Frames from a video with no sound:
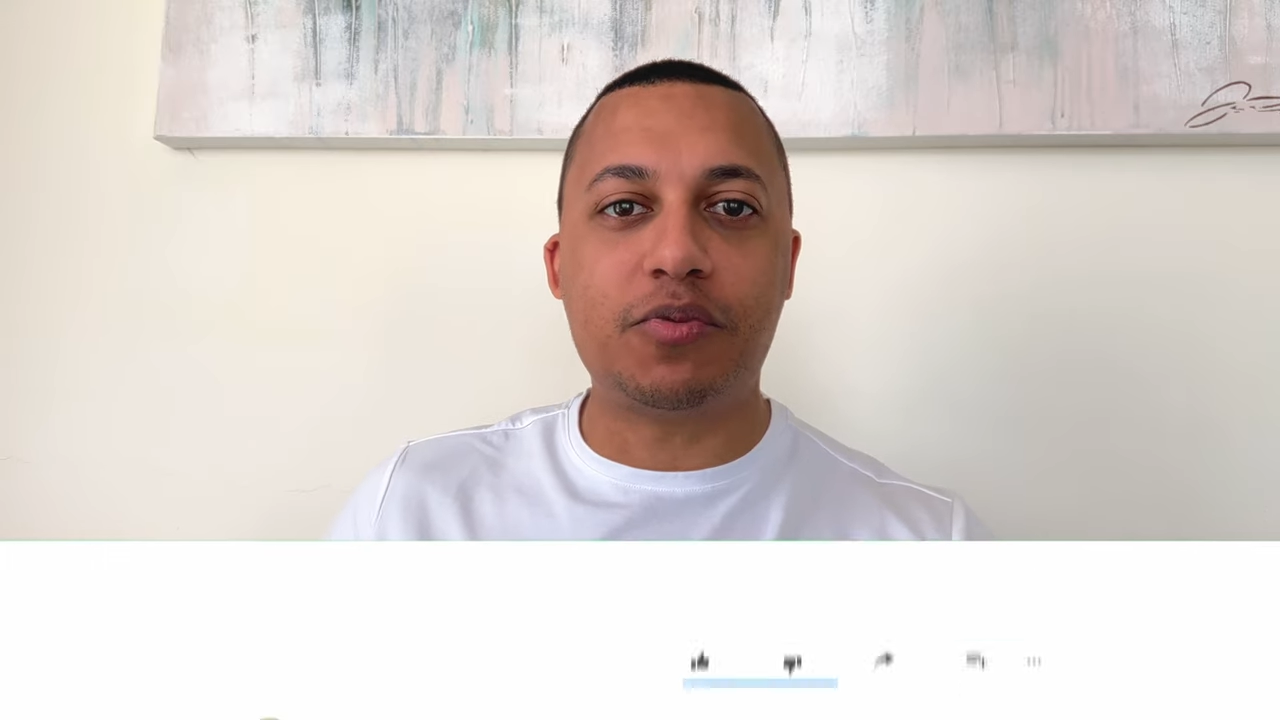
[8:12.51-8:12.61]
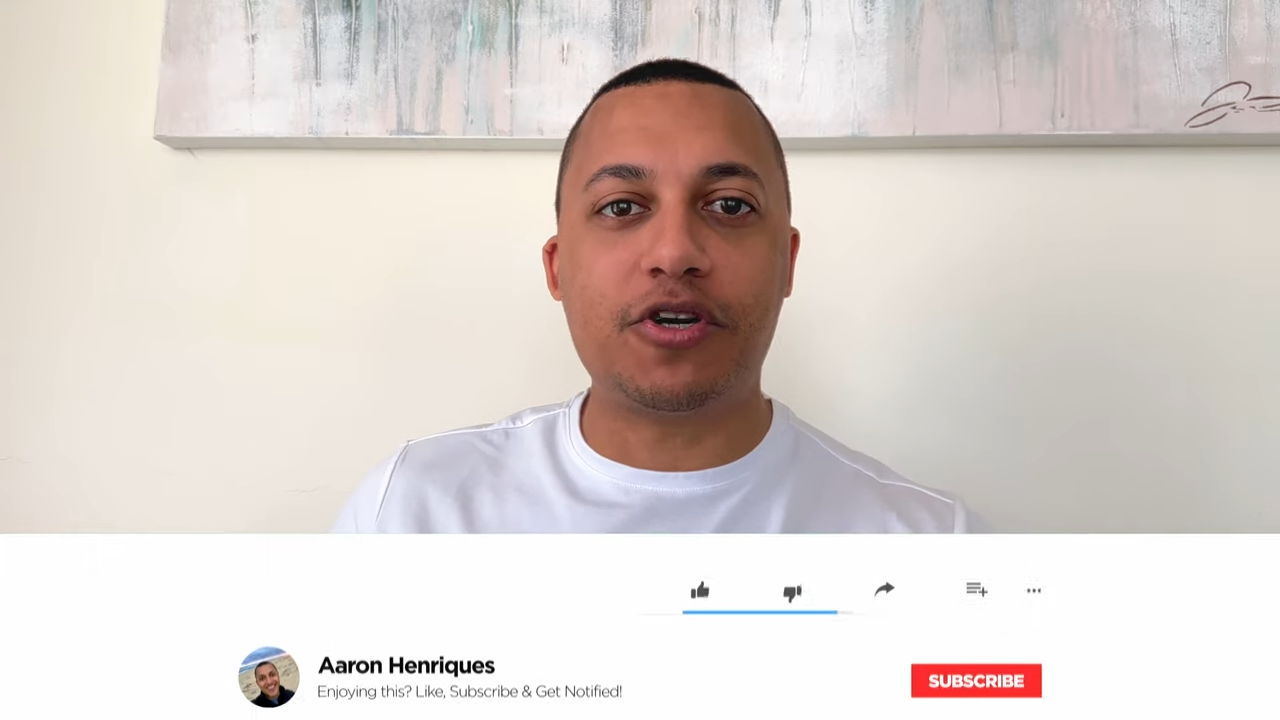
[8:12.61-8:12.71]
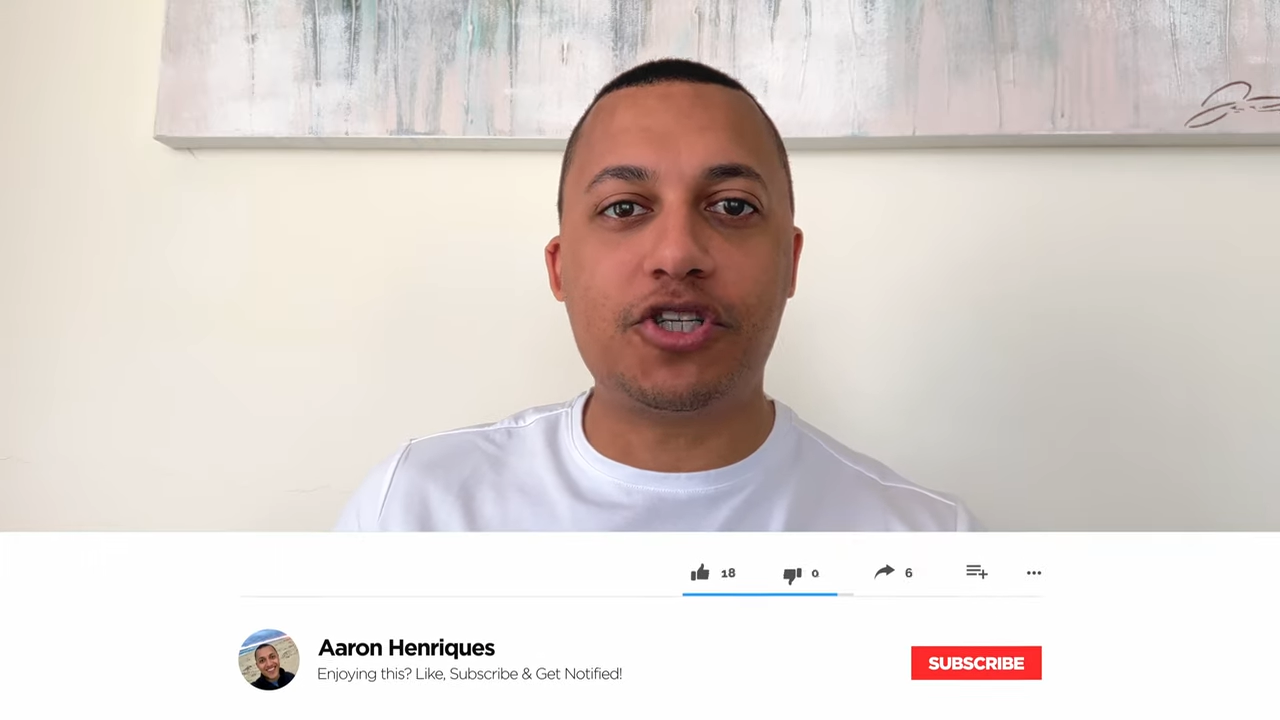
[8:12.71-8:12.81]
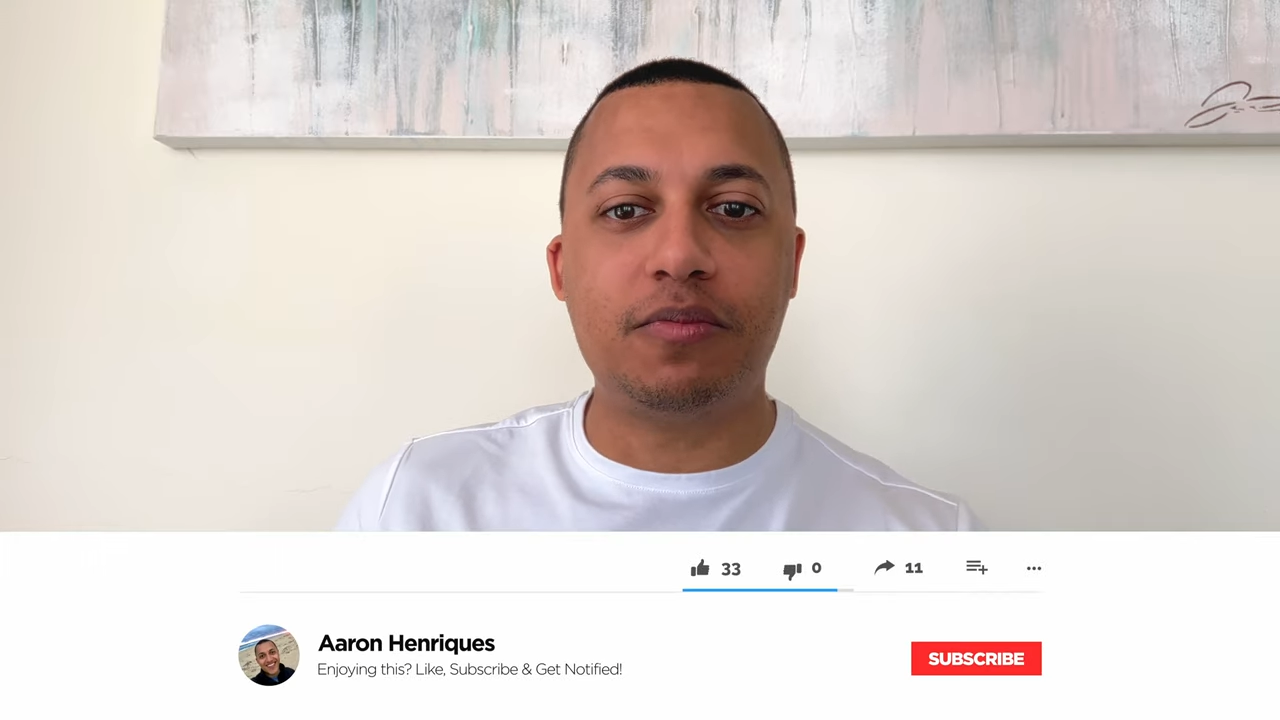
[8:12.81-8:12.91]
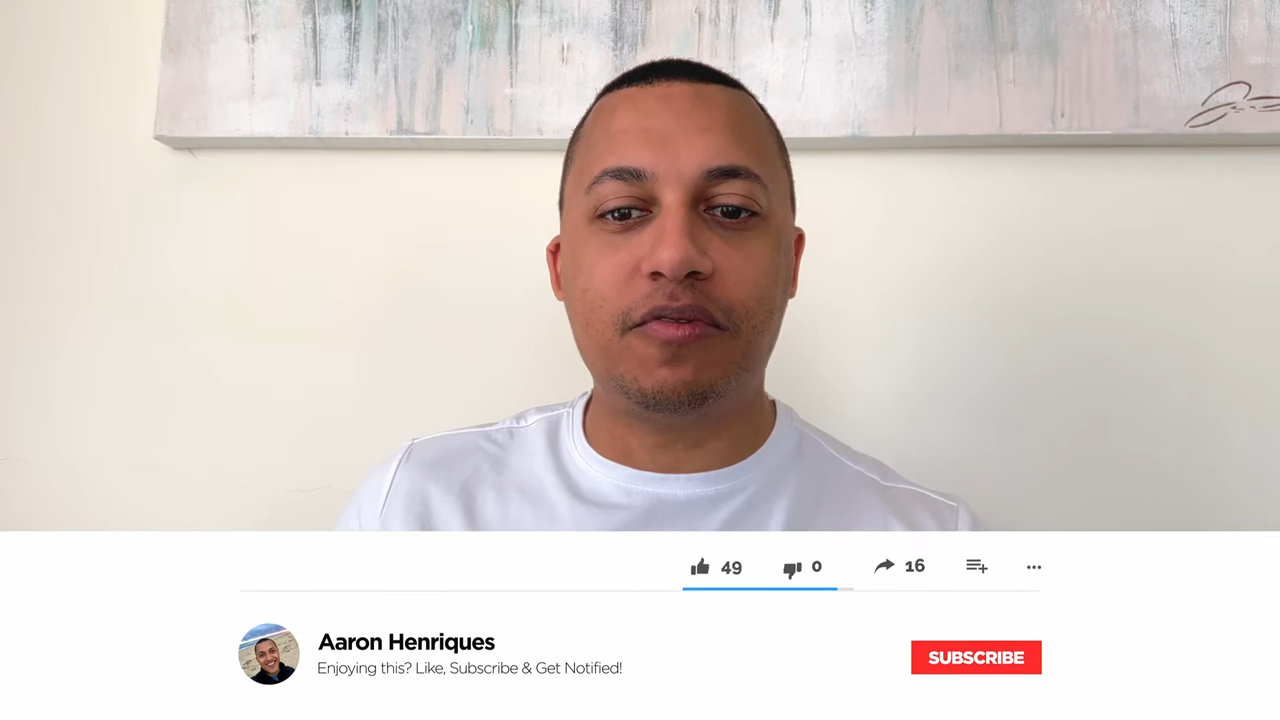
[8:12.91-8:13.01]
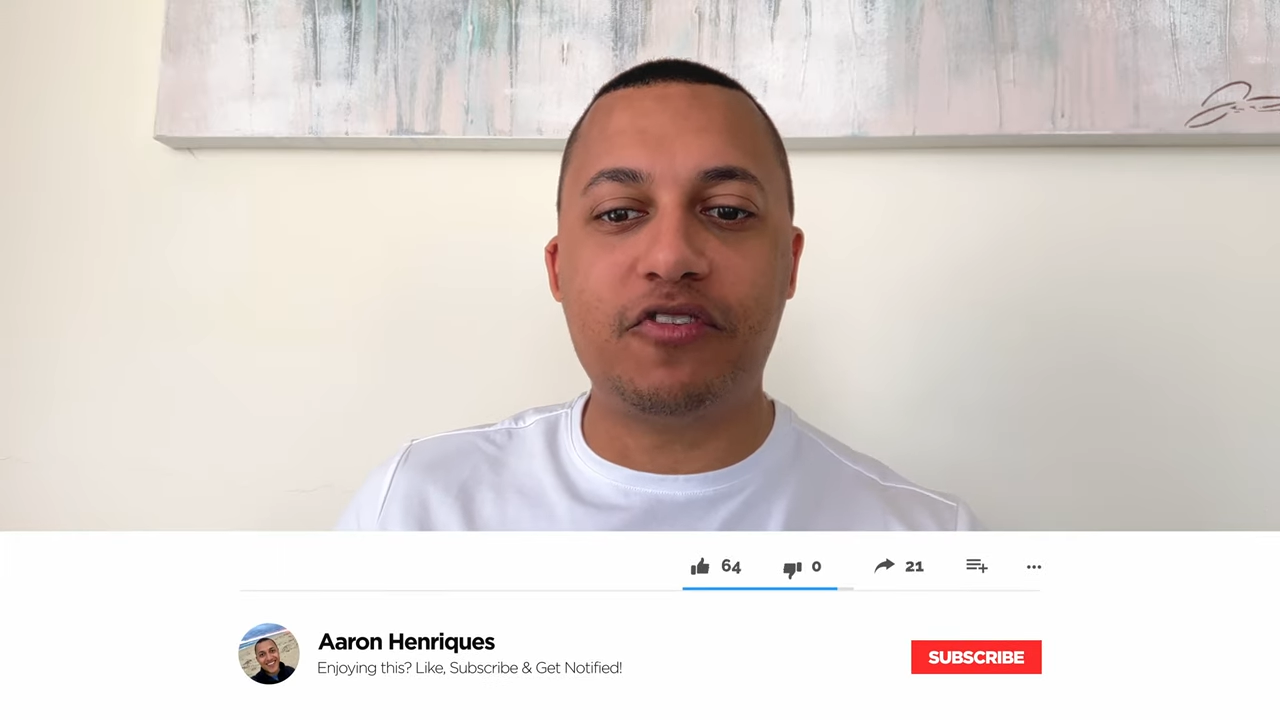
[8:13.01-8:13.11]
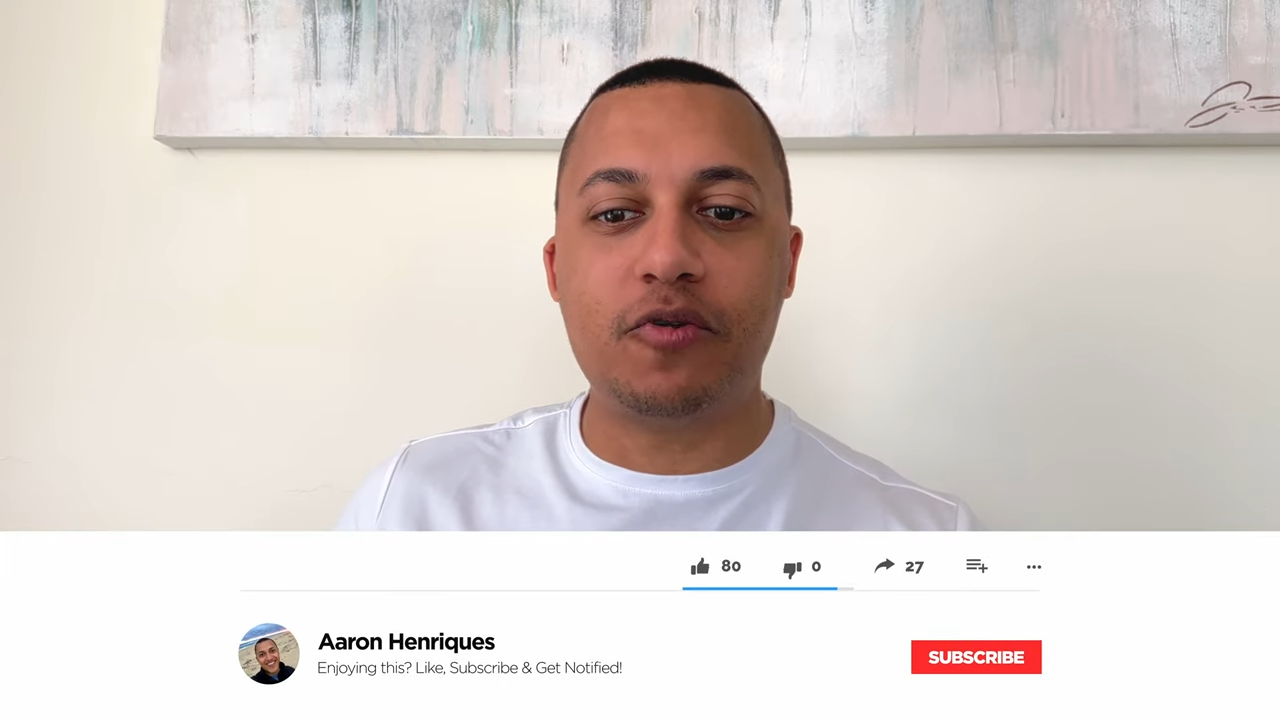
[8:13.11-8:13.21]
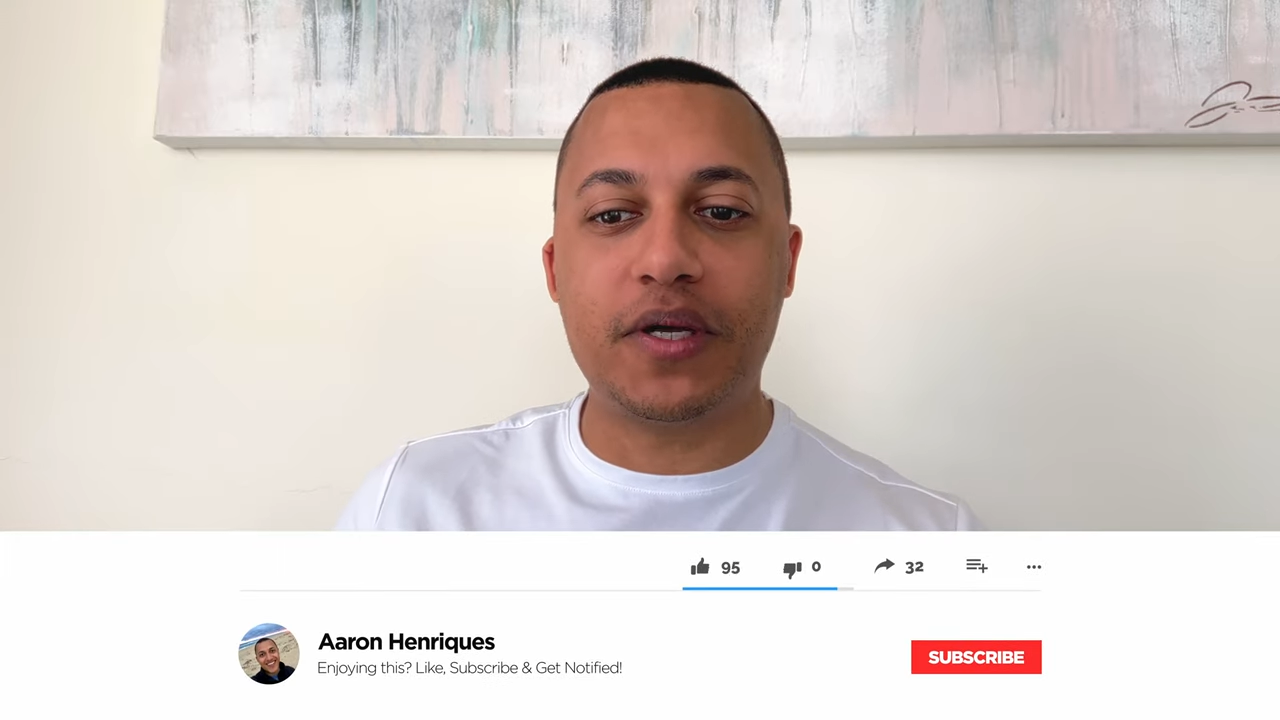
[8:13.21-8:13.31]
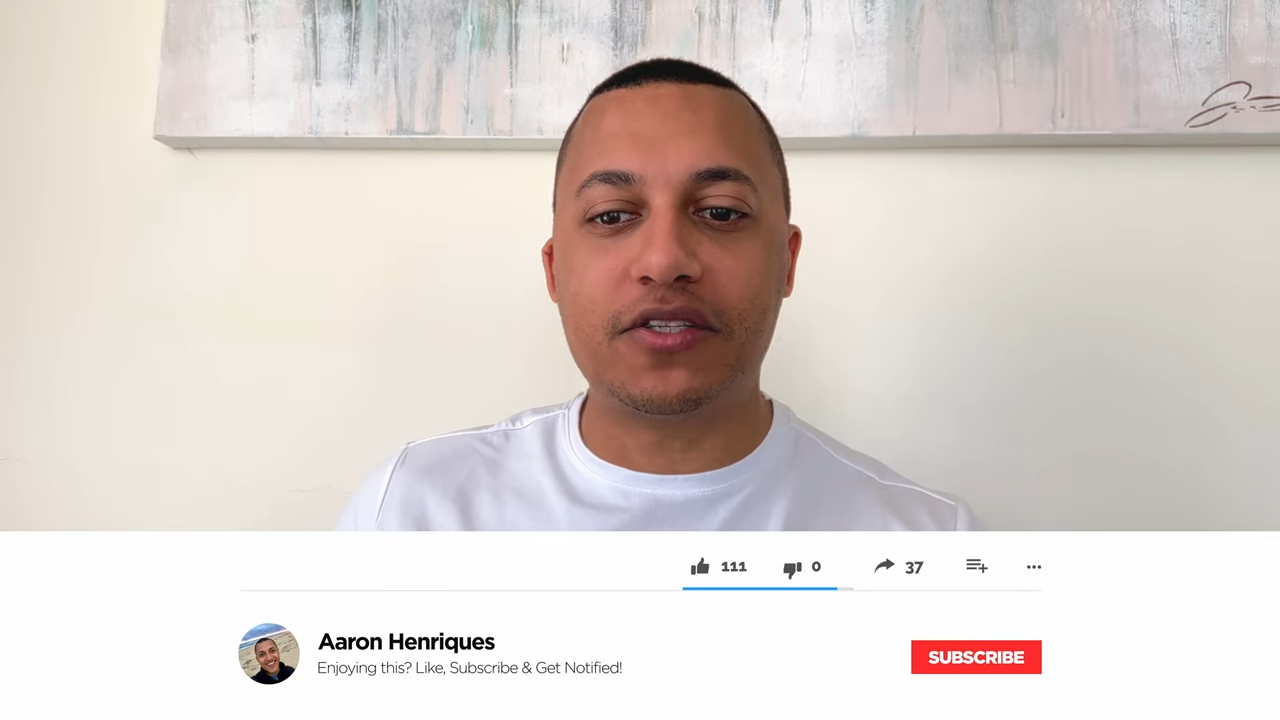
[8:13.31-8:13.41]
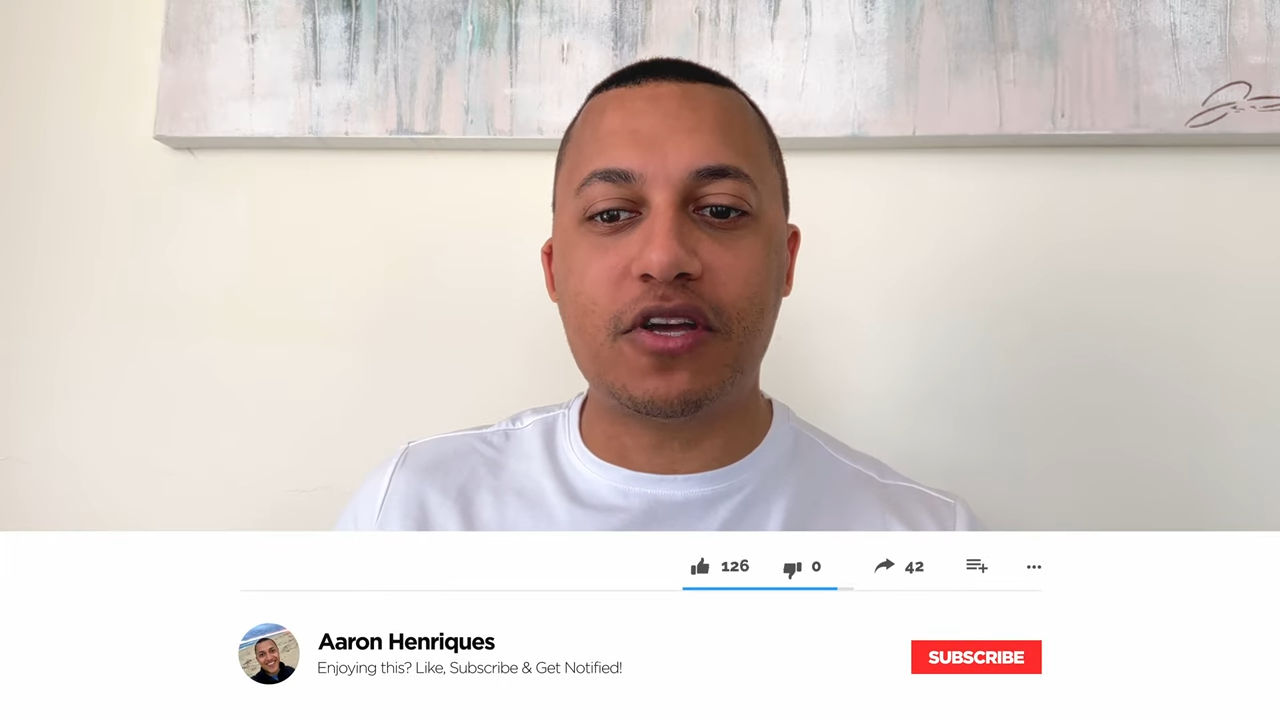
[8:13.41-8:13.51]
where I shouldn't have been filming.